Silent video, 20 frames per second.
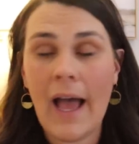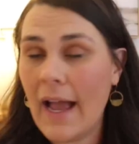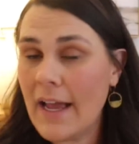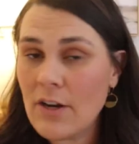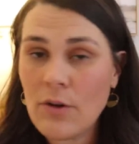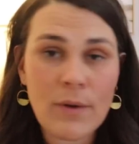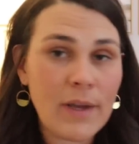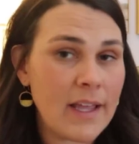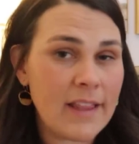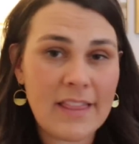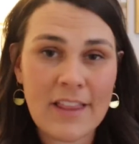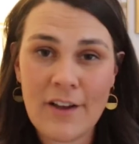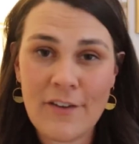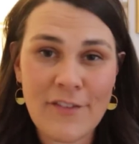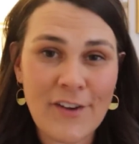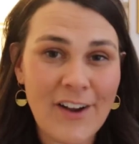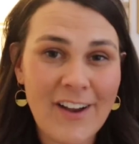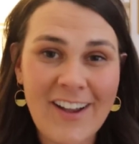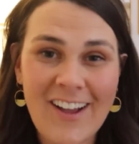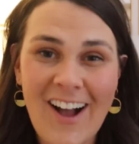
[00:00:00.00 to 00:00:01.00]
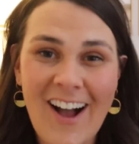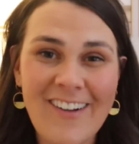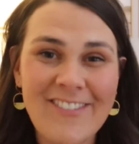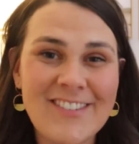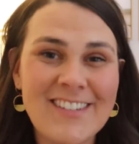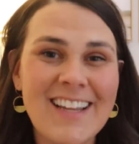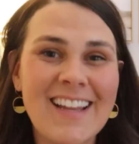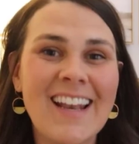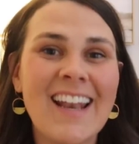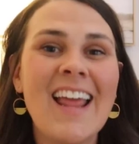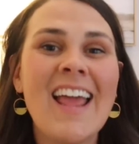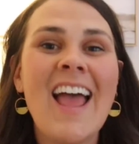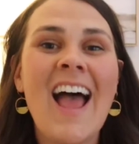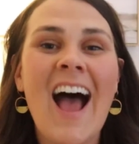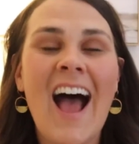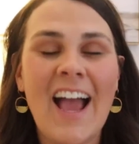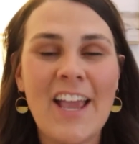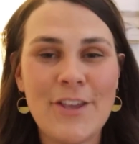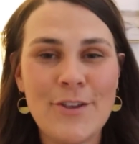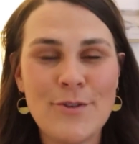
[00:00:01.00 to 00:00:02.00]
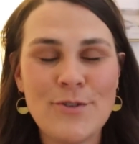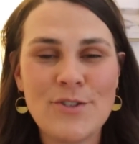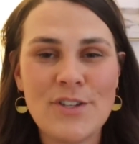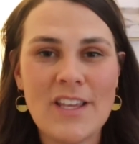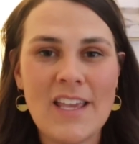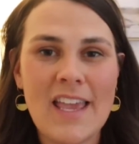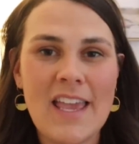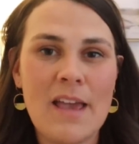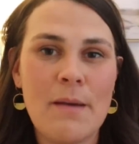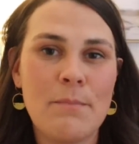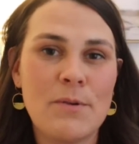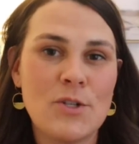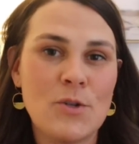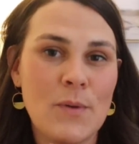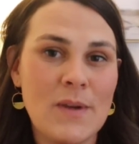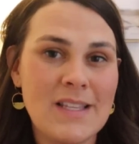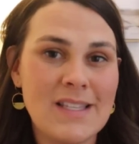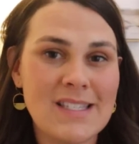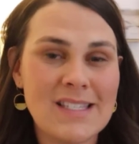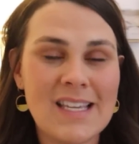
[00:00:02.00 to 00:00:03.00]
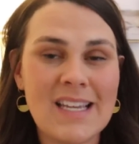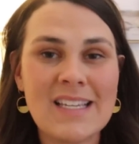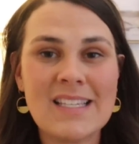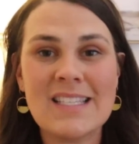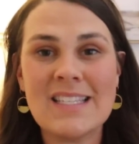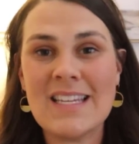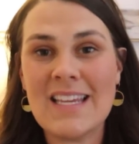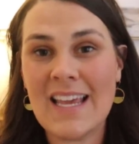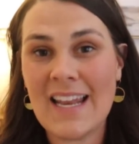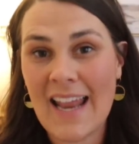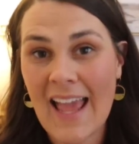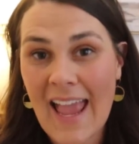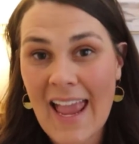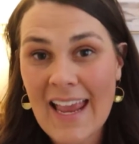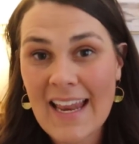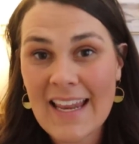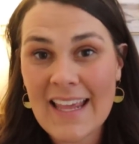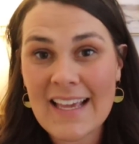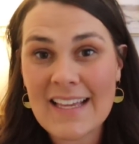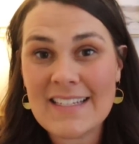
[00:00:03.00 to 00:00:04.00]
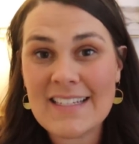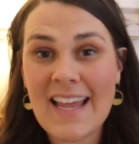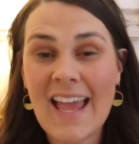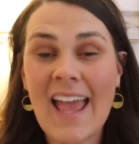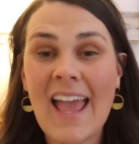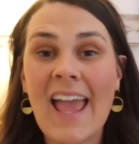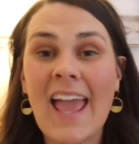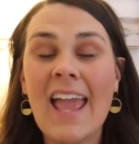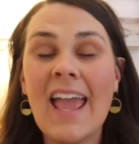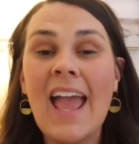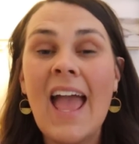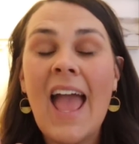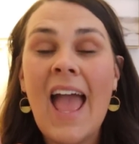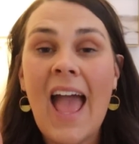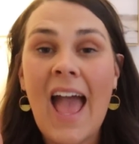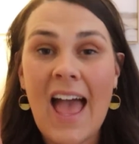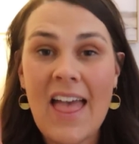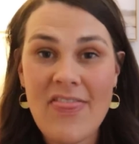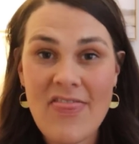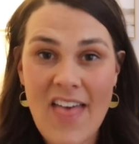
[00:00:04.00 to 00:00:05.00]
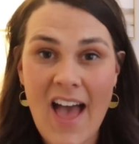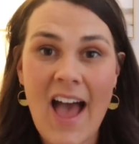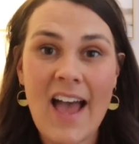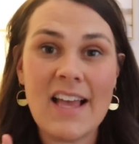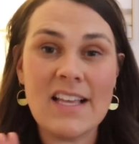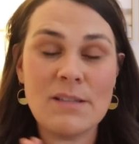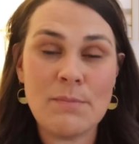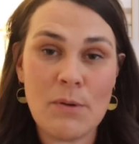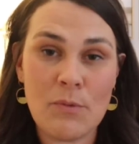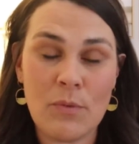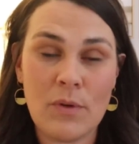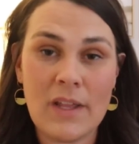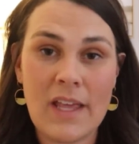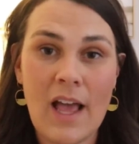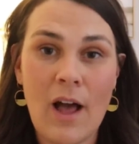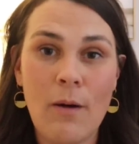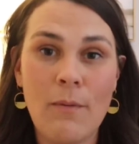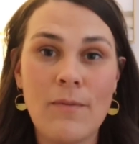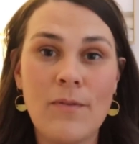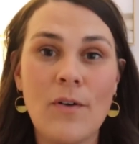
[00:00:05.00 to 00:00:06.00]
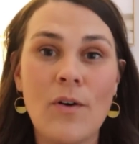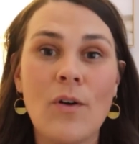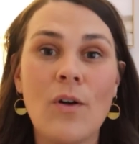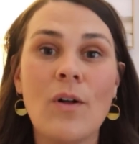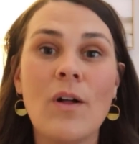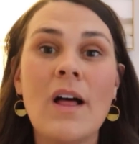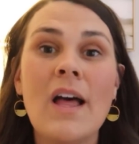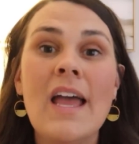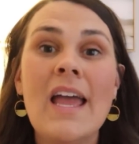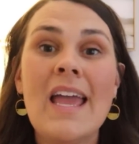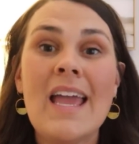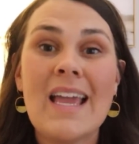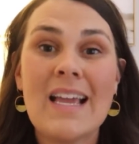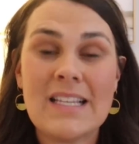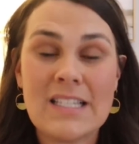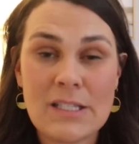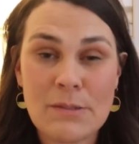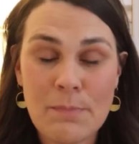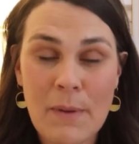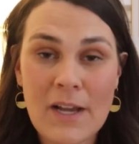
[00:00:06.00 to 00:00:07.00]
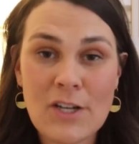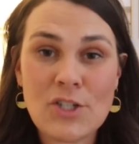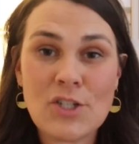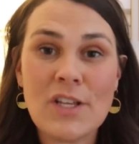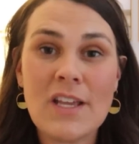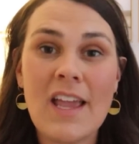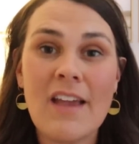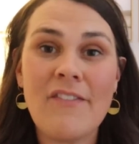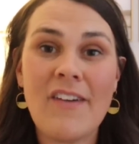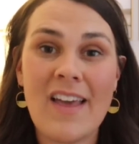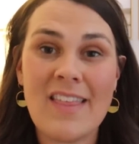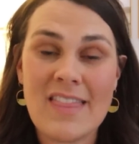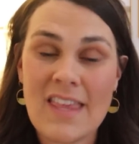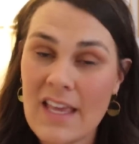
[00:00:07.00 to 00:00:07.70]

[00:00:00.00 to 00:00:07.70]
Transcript: I don't get there very often. I usually hit between sixty and eighty a day, and that has been really helpful, especially if I